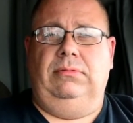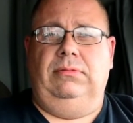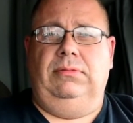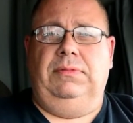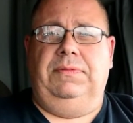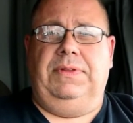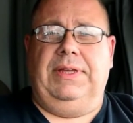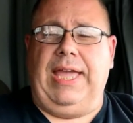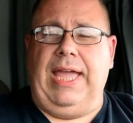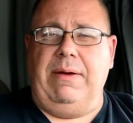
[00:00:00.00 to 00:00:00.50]

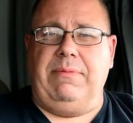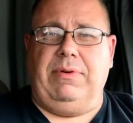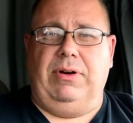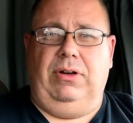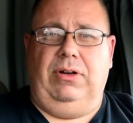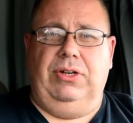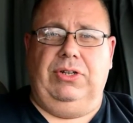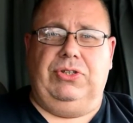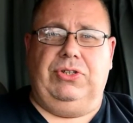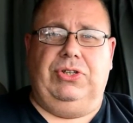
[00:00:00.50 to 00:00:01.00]
If the camera
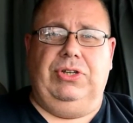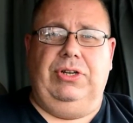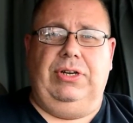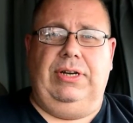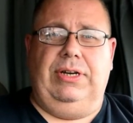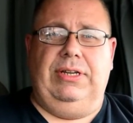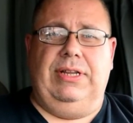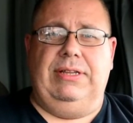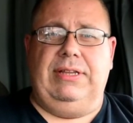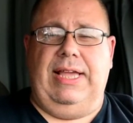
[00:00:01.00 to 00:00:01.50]
looks good
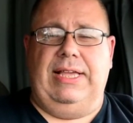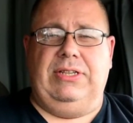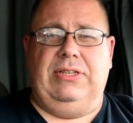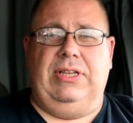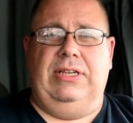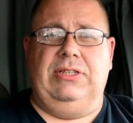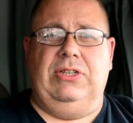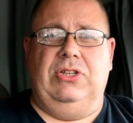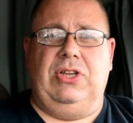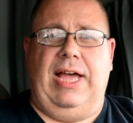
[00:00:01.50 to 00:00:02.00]
and has a
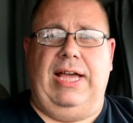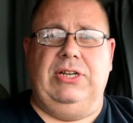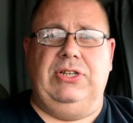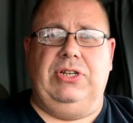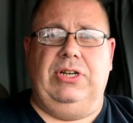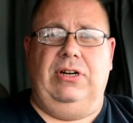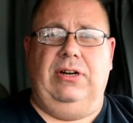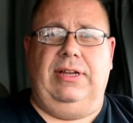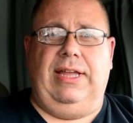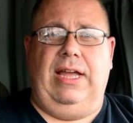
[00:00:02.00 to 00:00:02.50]
high
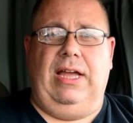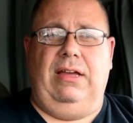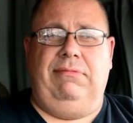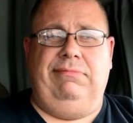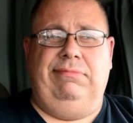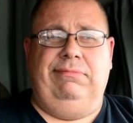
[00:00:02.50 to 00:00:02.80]
shutter count,